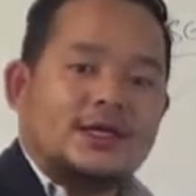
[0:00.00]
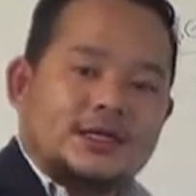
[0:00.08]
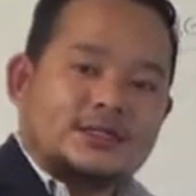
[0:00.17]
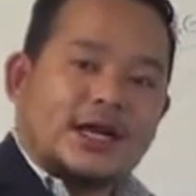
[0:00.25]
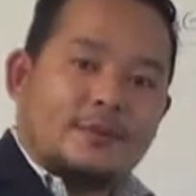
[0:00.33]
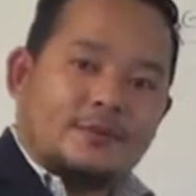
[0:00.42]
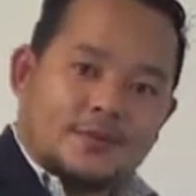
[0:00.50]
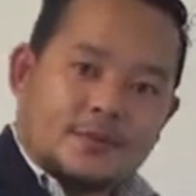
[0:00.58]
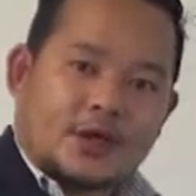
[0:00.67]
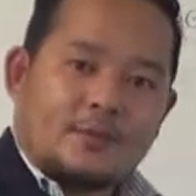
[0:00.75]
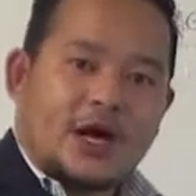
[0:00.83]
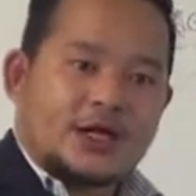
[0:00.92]

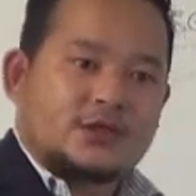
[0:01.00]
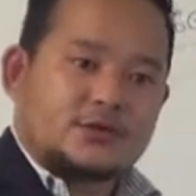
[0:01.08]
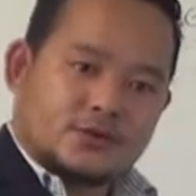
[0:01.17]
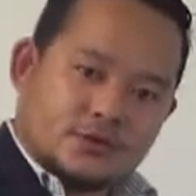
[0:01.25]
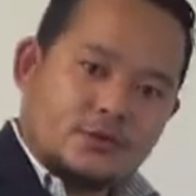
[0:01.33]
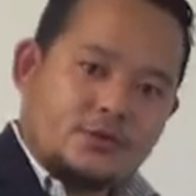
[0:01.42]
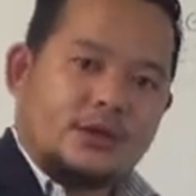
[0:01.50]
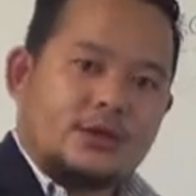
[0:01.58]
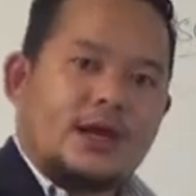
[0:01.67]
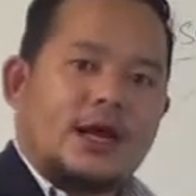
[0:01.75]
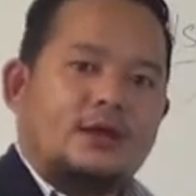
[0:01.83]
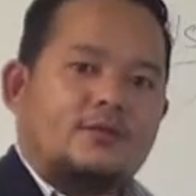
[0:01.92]
type commands
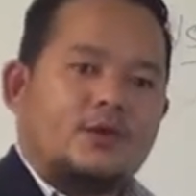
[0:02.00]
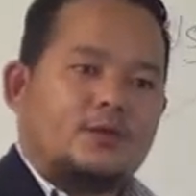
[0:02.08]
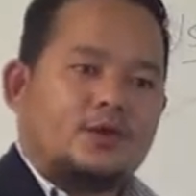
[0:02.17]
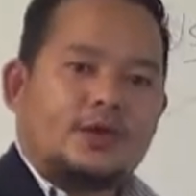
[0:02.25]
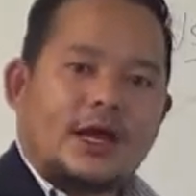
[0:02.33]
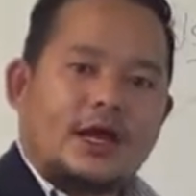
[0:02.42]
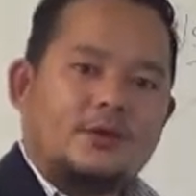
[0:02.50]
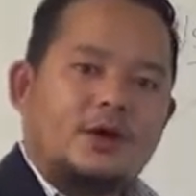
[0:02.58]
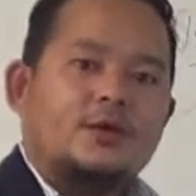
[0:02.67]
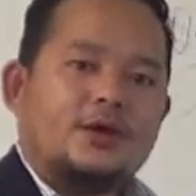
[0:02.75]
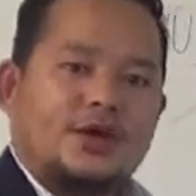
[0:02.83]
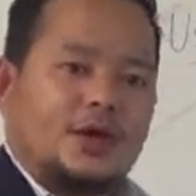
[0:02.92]
with the help
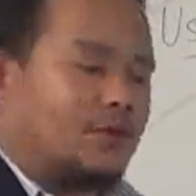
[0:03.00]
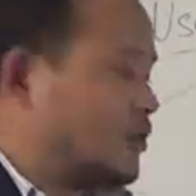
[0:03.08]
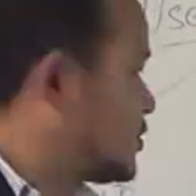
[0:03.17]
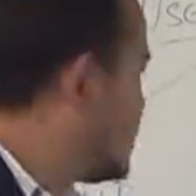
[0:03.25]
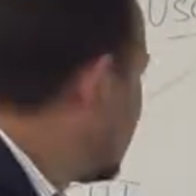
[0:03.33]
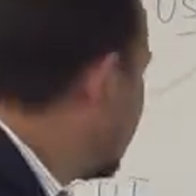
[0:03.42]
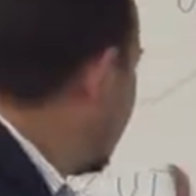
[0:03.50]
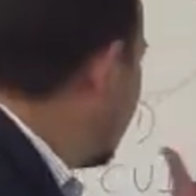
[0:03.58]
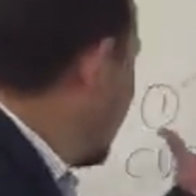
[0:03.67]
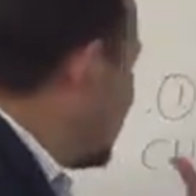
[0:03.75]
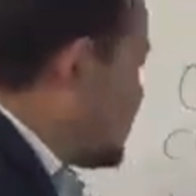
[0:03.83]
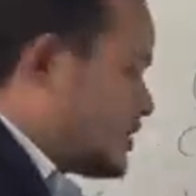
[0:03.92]
of keyboards.
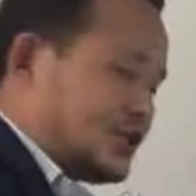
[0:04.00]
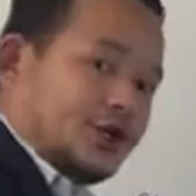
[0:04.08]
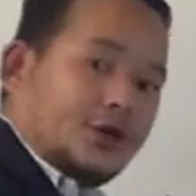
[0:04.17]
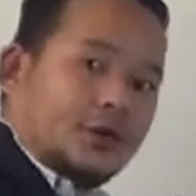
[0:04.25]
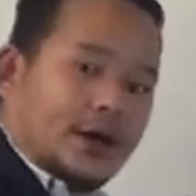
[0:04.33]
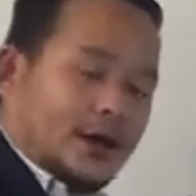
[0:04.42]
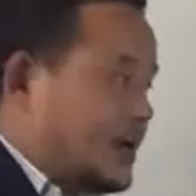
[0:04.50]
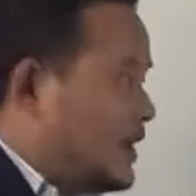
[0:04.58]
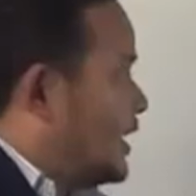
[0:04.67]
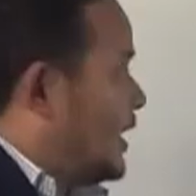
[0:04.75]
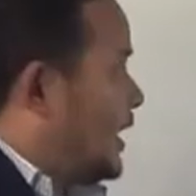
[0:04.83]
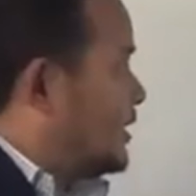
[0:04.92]
That is
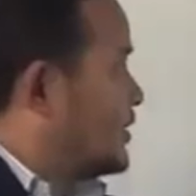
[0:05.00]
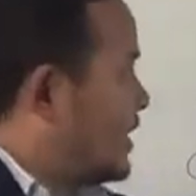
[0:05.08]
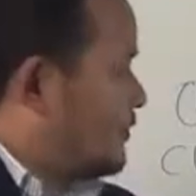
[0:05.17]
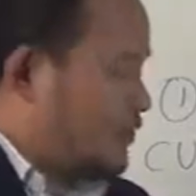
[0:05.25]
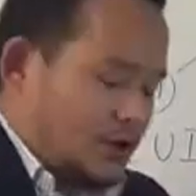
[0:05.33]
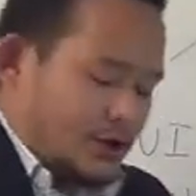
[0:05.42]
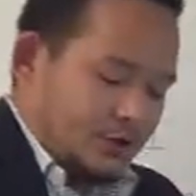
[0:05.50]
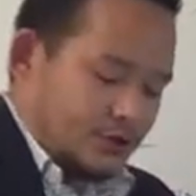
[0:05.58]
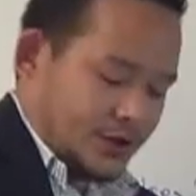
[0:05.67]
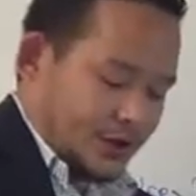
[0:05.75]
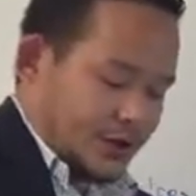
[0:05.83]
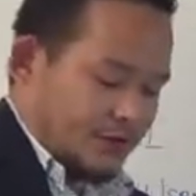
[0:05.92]
CUI. And graphical
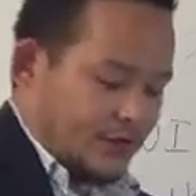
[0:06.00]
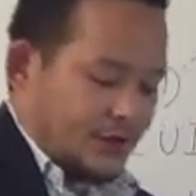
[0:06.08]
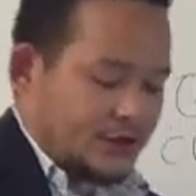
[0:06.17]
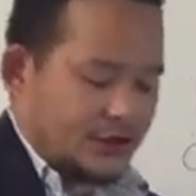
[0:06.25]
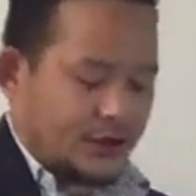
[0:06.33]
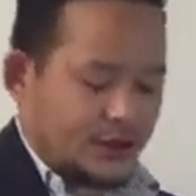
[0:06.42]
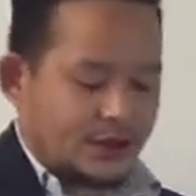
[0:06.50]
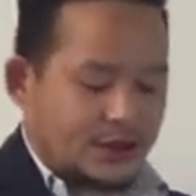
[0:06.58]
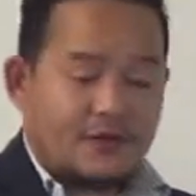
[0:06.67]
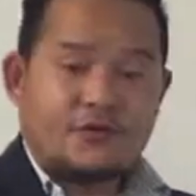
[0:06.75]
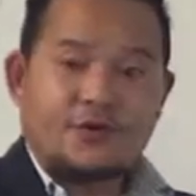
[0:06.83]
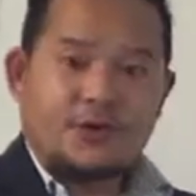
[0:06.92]
user interface. In
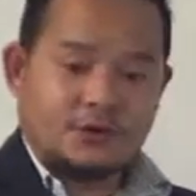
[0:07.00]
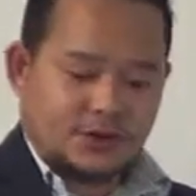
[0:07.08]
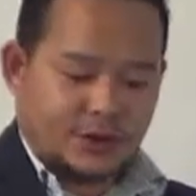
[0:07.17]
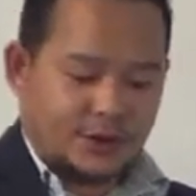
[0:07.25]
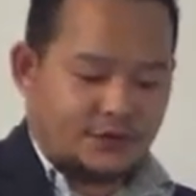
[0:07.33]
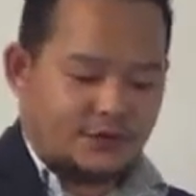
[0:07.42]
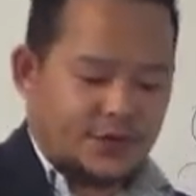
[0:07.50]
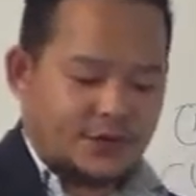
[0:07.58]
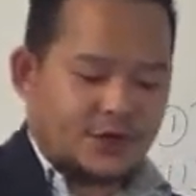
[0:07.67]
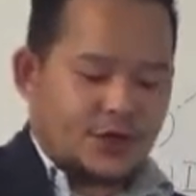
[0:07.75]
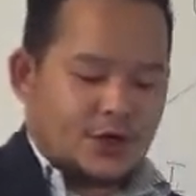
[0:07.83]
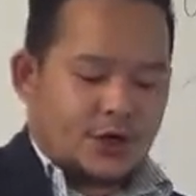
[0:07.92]
graphical user
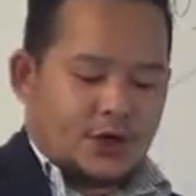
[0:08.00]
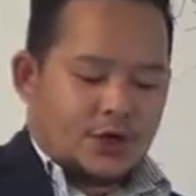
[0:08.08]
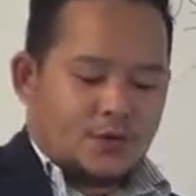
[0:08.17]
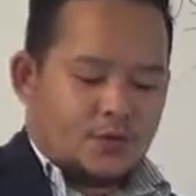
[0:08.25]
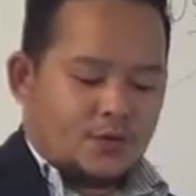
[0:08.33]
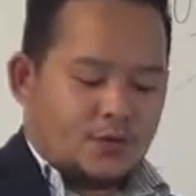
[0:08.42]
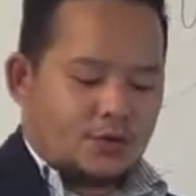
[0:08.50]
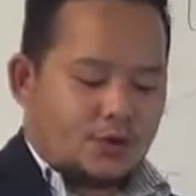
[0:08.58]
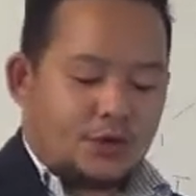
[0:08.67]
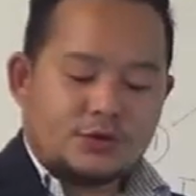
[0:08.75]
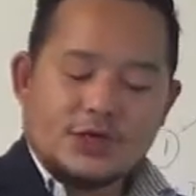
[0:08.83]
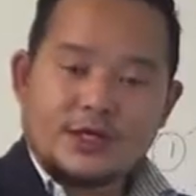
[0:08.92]
interface,
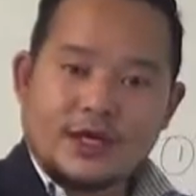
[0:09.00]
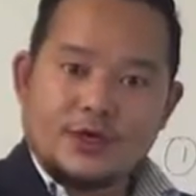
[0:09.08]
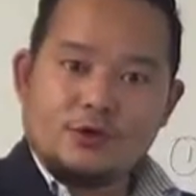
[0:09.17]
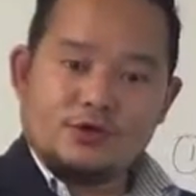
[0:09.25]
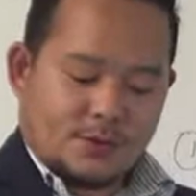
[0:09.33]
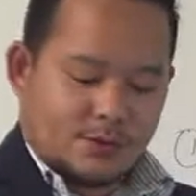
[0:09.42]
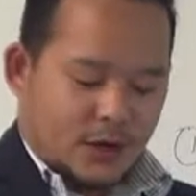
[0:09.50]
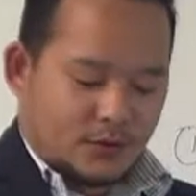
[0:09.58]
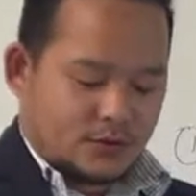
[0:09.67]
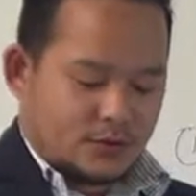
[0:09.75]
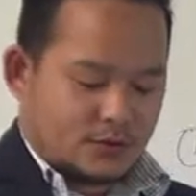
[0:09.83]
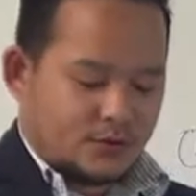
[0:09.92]
the user can use a
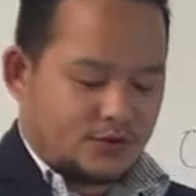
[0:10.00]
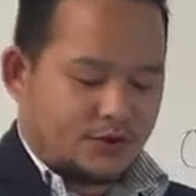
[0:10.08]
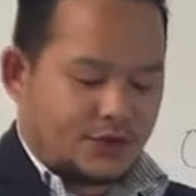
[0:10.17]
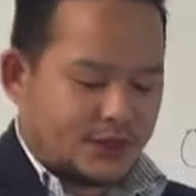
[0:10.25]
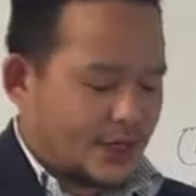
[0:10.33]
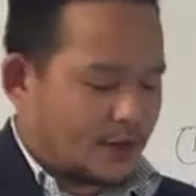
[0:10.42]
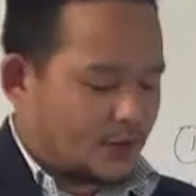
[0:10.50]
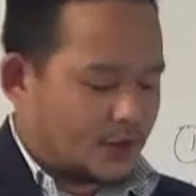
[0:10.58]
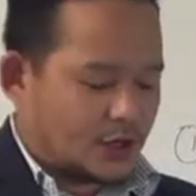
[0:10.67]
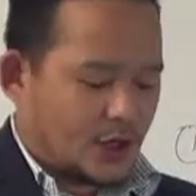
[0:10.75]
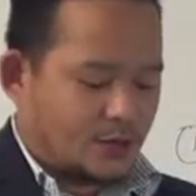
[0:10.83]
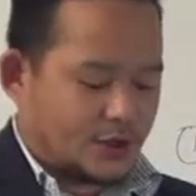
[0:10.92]
mouse to interact with
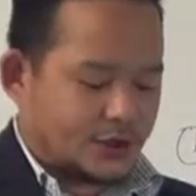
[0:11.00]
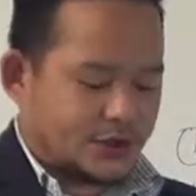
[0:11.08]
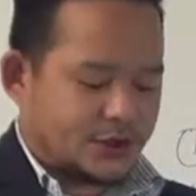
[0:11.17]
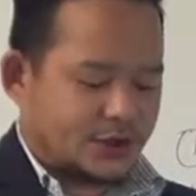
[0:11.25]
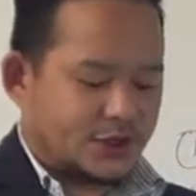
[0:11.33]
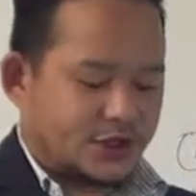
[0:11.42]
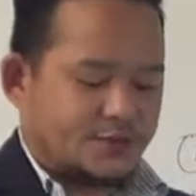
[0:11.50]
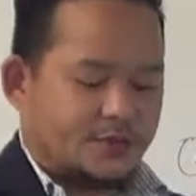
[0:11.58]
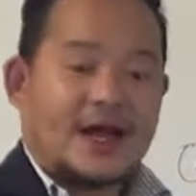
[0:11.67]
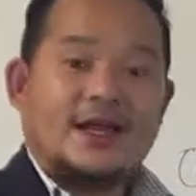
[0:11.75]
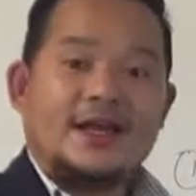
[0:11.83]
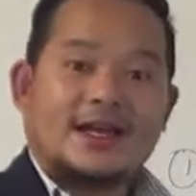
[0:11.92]
the computer system just
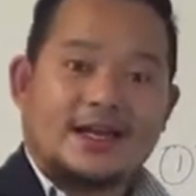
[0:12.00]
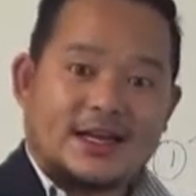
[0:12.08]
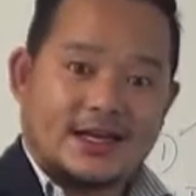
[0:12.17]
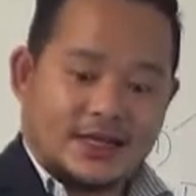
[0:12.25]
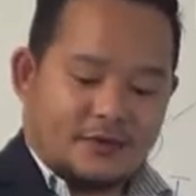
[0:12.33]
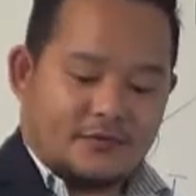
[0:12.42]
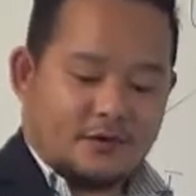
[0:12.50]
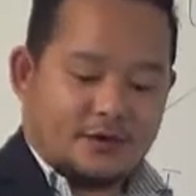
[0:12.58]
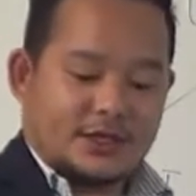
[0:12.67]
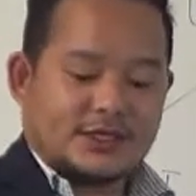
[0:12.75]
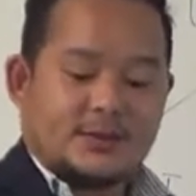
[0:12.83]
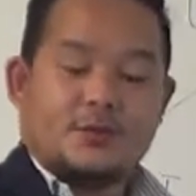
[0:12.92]
by clicking.
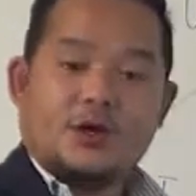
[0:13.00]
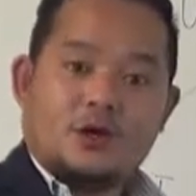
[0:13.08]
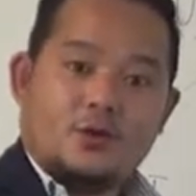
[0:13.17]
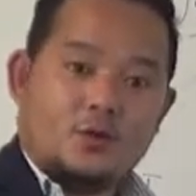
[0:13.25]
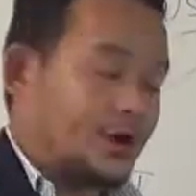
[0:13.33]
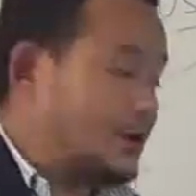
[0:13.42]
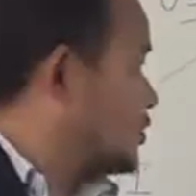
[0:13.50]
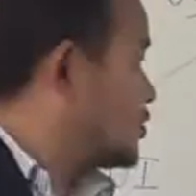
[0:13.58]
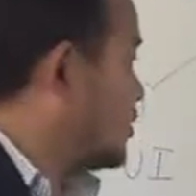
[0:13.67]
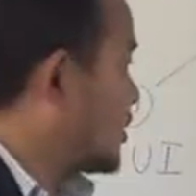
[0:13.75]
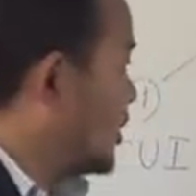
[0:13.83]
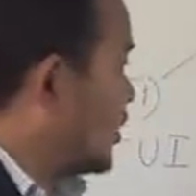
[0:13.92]
For example,
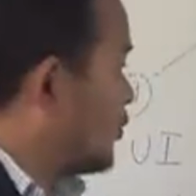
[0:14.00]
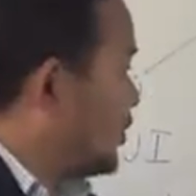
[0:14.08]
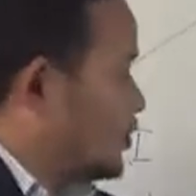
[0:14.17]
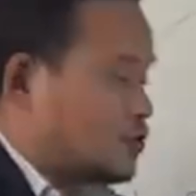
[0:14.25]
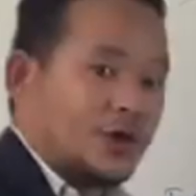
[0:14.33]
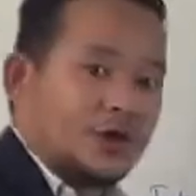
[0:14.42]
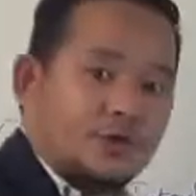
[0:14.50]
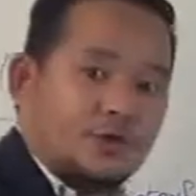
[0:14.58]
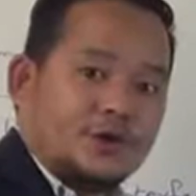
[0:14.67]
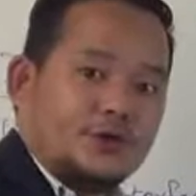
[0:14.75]
Windows. So in Windows, what do?